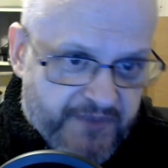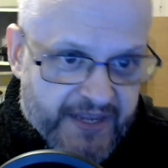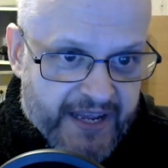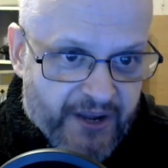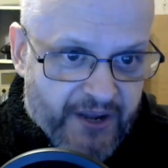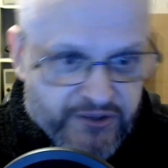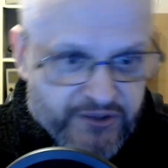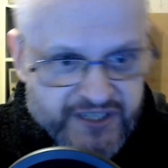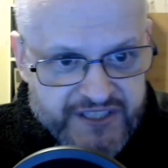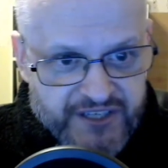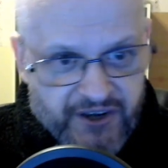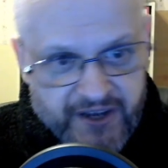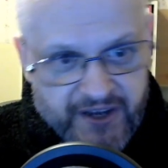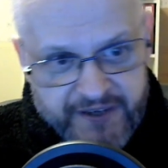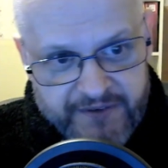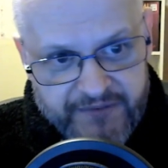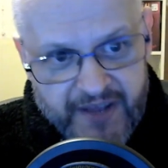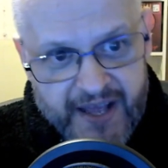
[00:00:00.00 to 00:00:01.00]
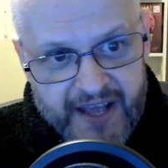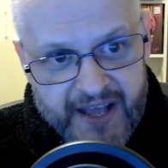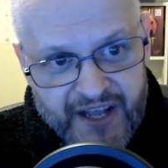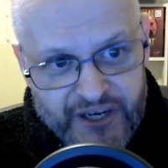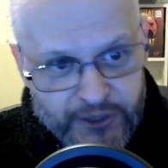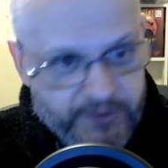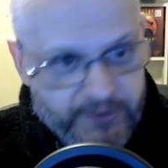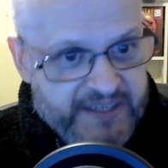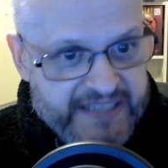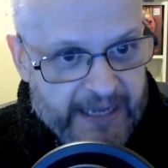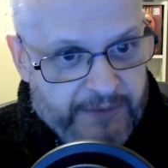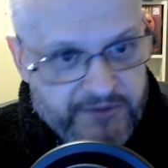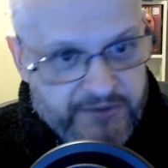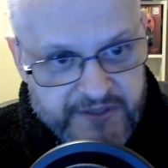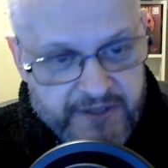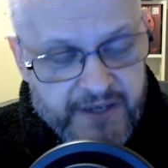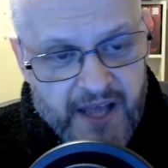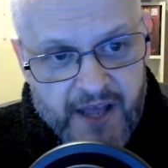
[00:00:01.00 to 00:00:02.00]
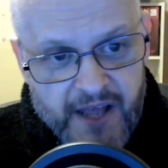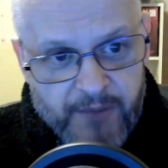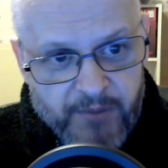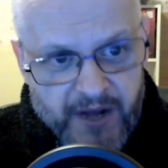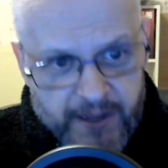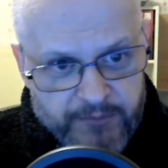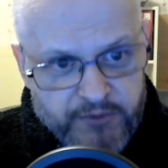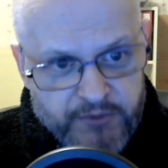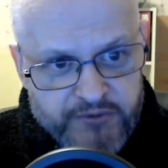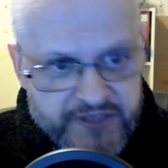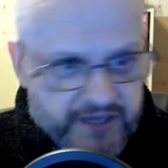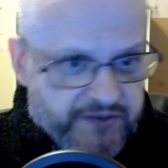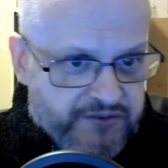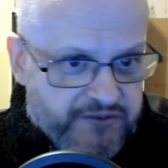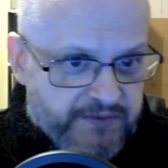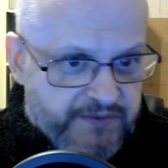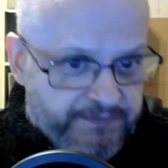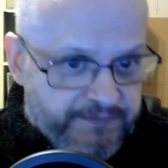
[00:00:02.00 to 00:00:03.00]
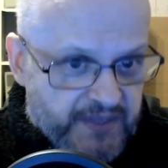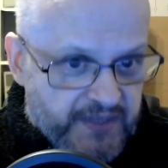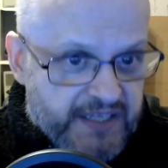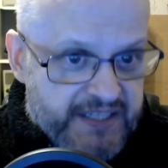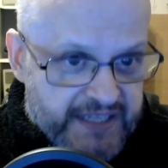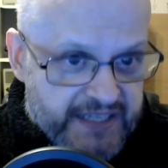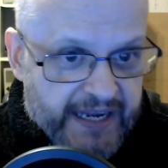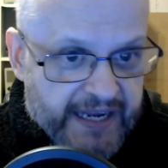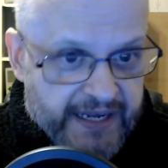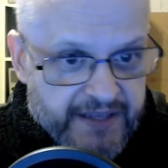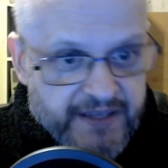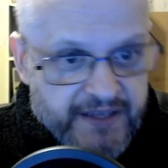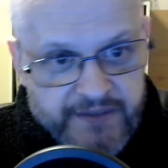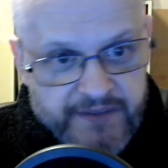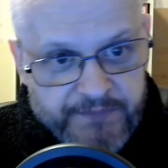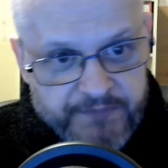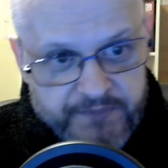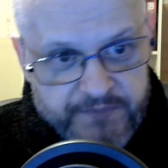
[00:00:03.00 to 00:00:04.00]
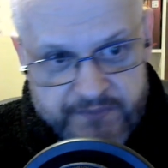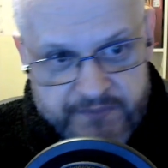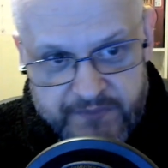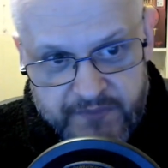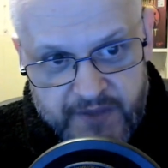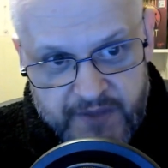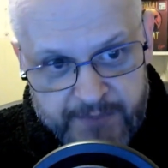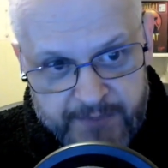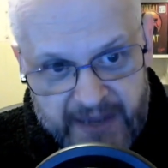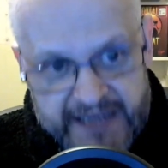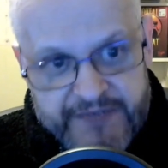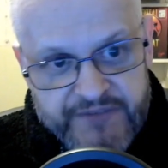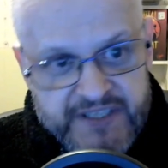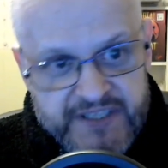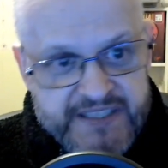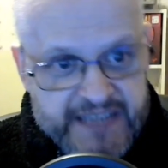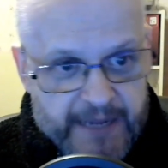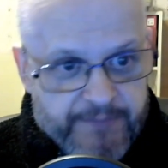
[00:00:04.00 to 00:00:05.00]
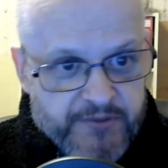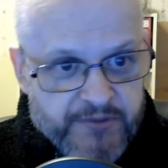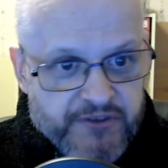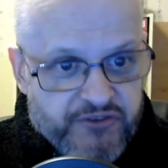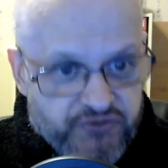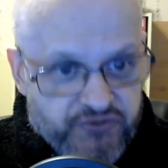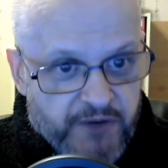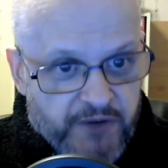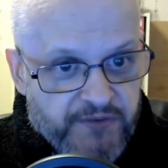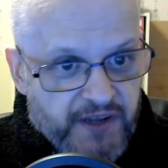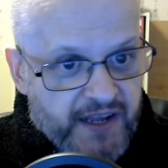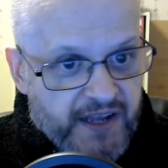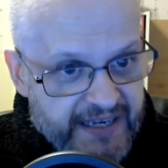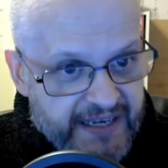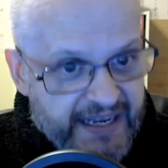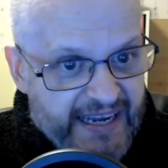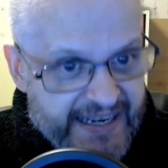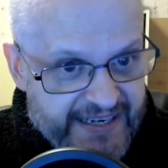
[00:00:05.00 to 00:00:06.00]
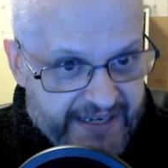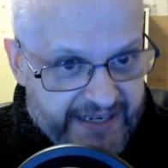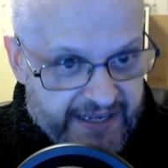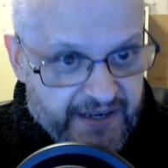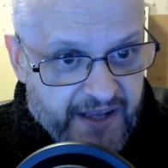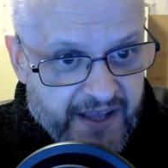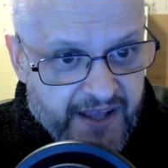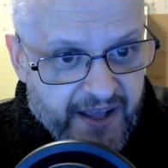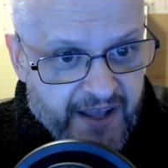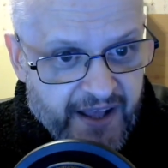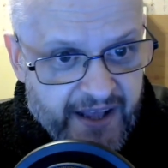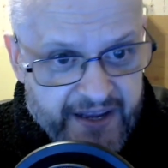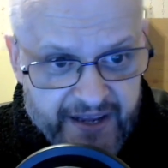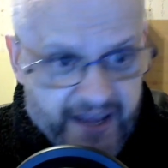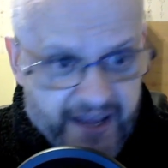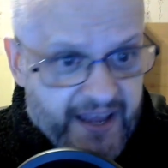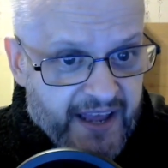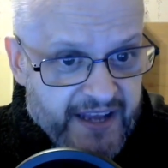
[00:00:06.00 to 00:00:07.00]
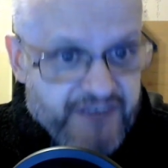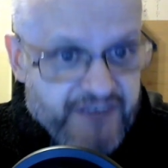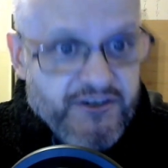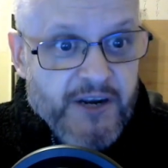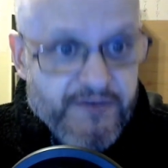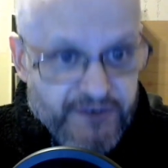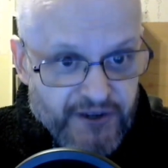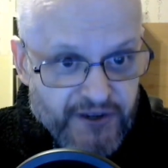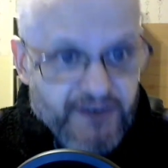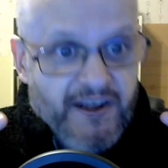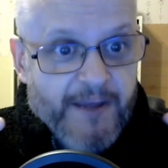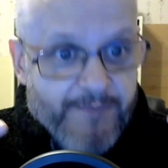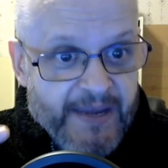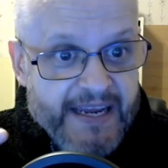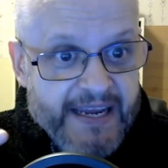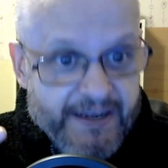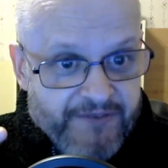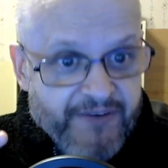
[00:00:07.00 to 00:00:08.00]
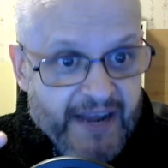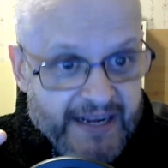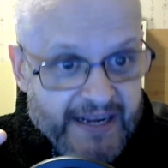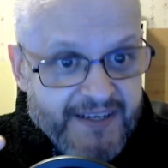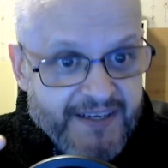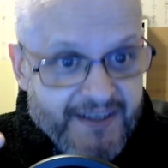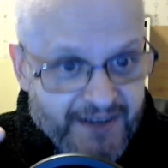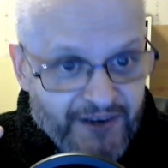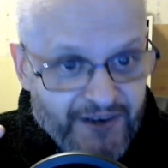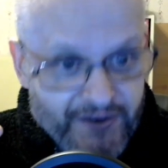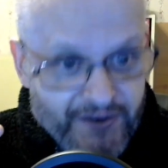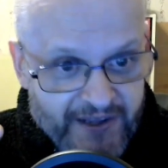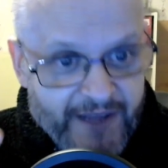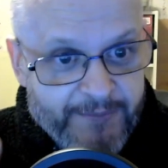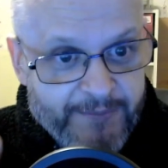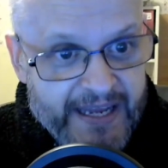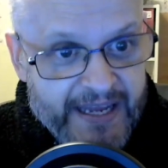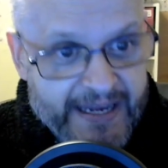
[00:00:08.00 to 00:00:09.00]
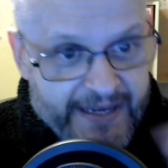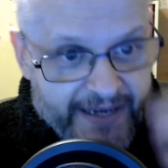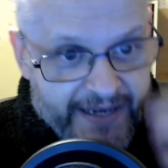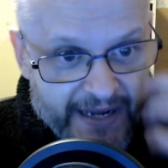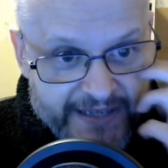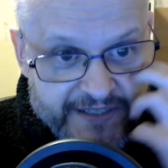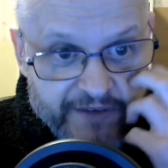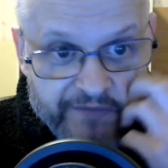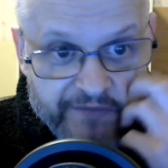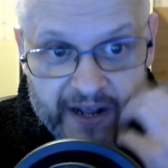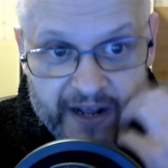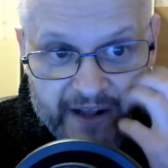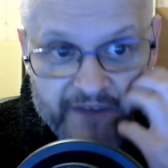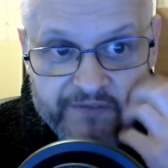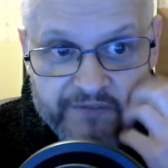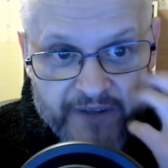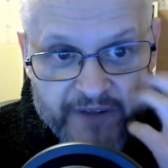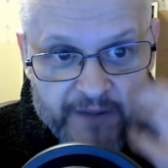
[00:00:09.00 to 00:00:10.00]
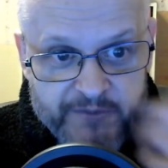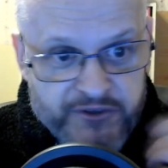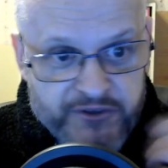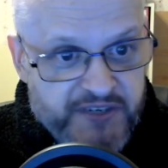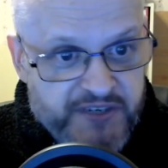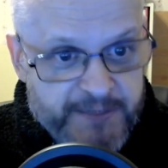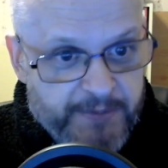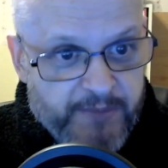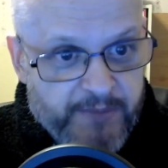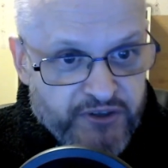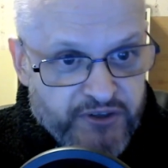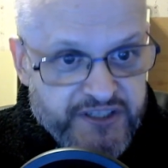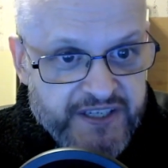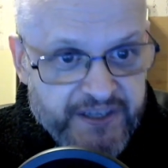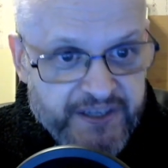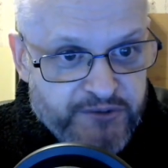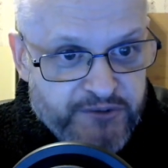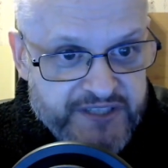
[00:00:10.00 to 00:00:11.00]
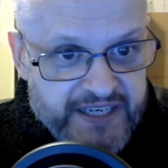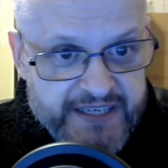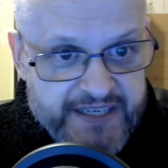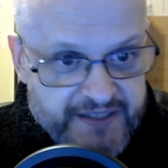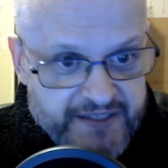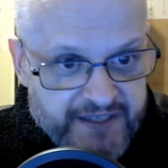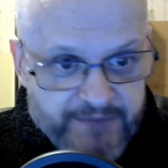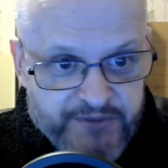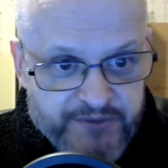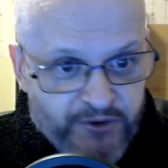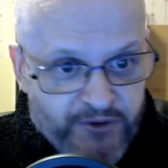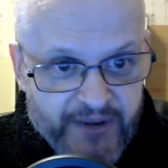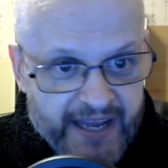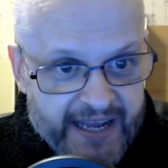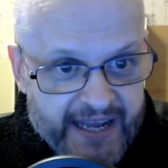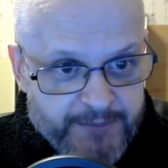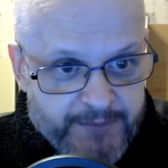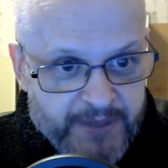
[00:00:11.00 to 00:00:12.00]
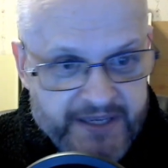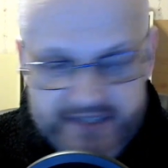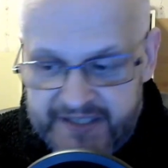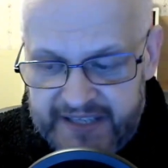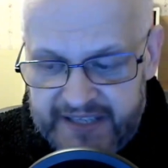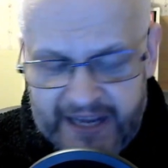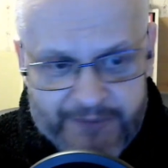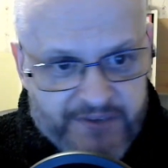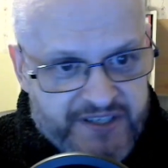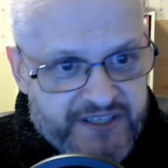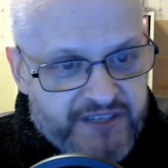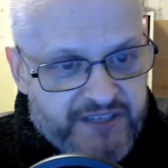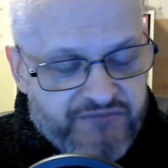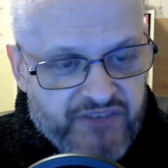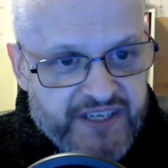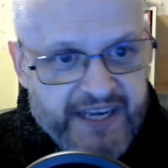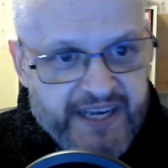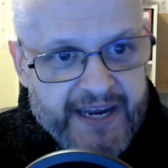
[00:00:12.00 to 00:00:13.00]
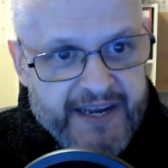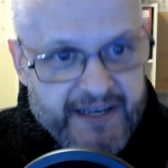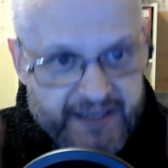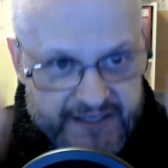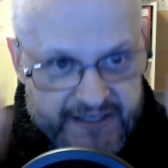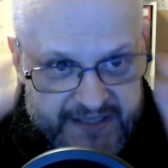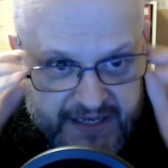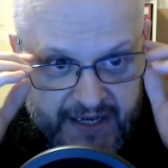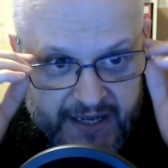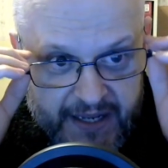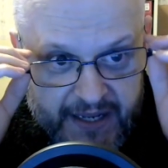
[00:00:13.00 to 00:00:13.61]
get on the side of Lewis Hamilton, but I'm also saying that Max Verstappen drove like an idiot. He drove a lot like me, in fact. A lot like me, yes. In fact, I'm sure he's been watching the all seasons. I'm sure he has, because that was just ridiculous.